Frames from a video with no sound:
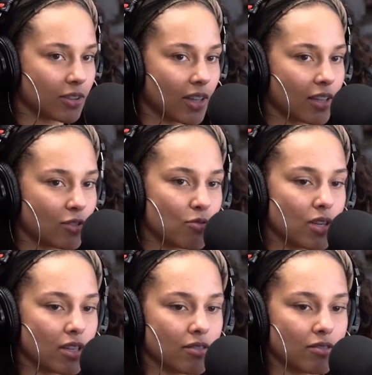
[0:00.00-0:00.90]
so that you
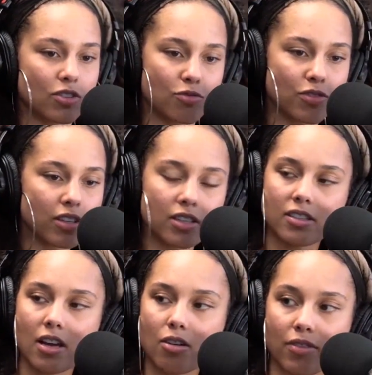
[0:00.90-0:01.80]
can just feel
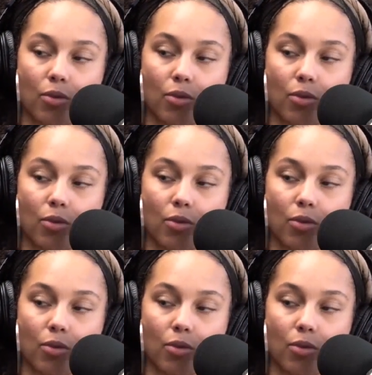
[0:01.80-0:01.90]
yourself.